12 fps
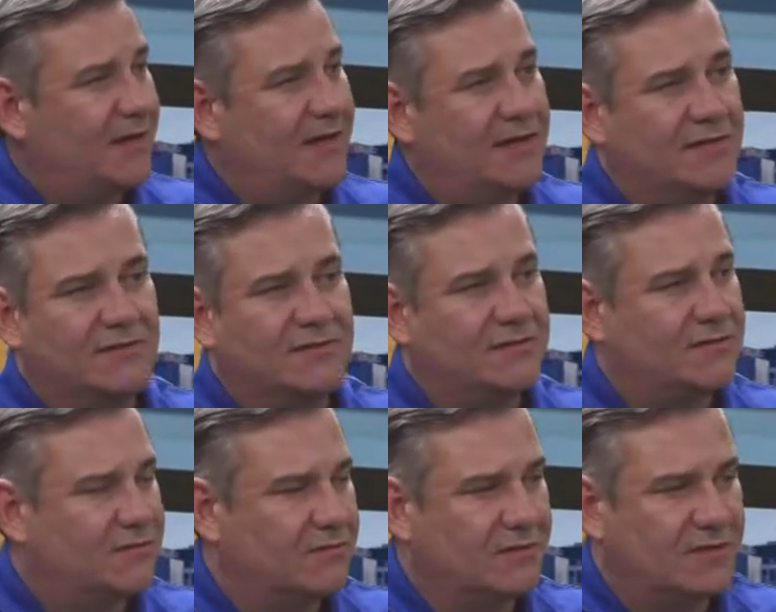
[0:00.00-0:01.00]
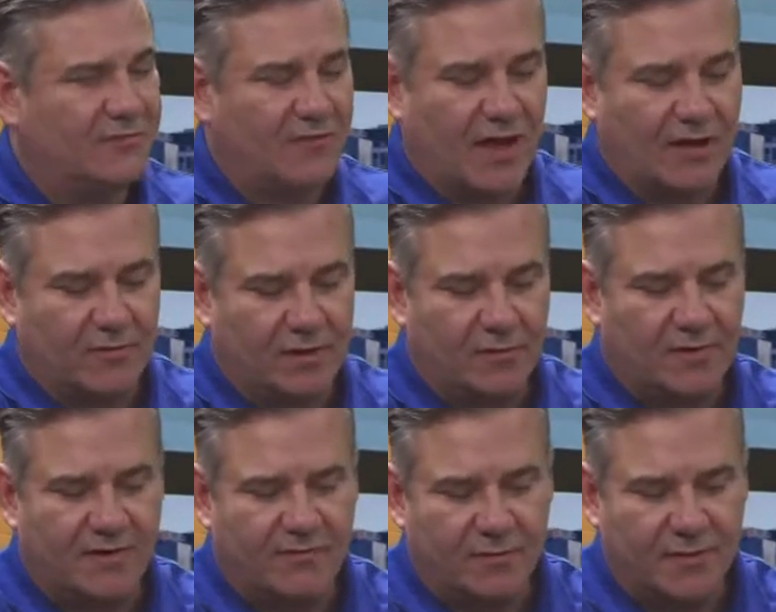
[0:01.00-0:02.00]
and it is certainly flattering or
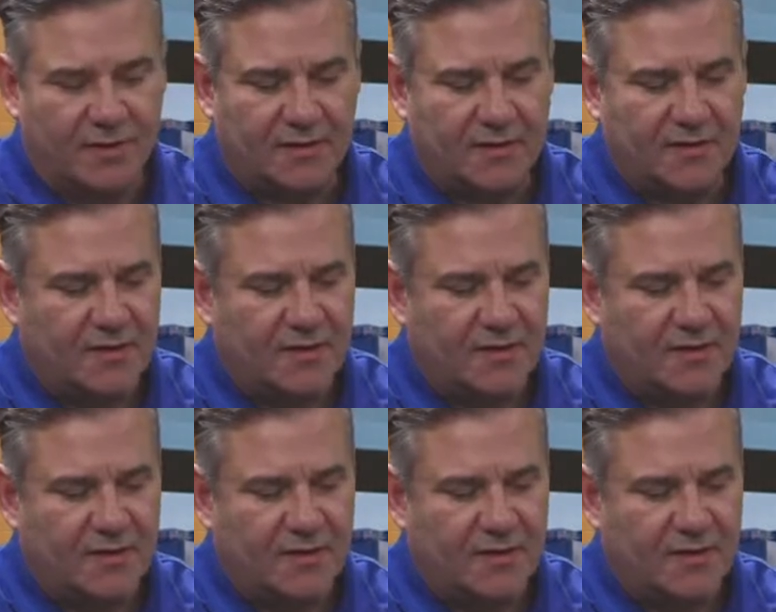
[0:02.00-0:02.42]
whatever, but